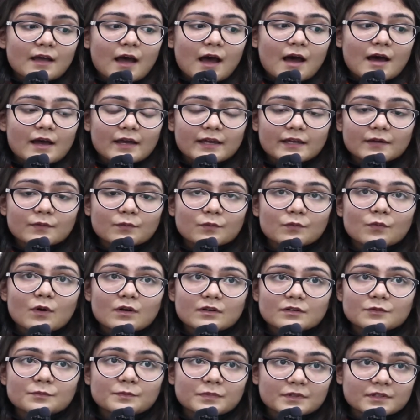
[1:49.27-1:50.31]
I
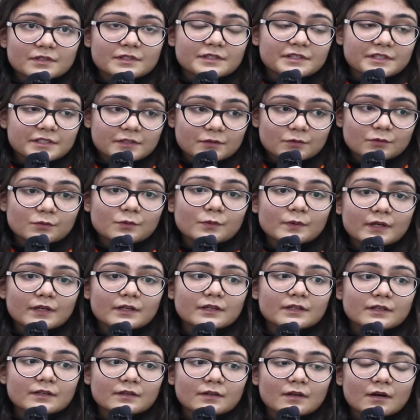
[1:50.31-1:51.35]
want to pursue
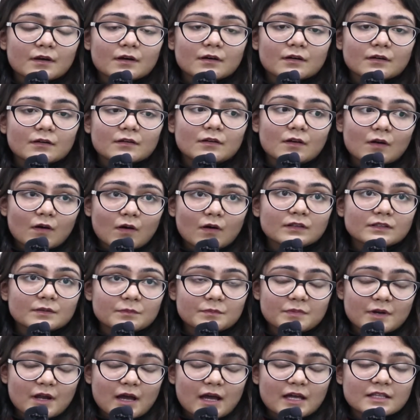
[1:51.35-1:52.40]
in law, the
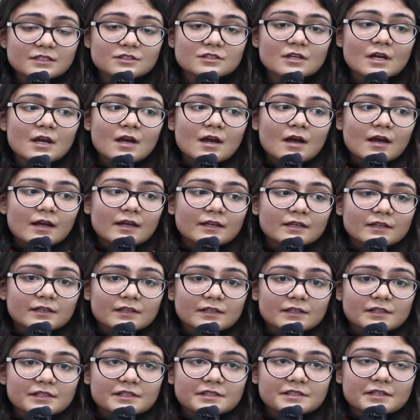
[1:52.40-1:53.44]
branch
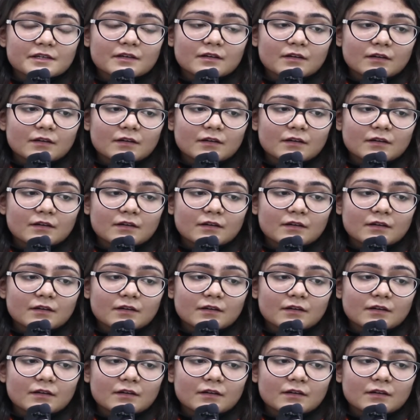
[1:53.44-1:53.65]
is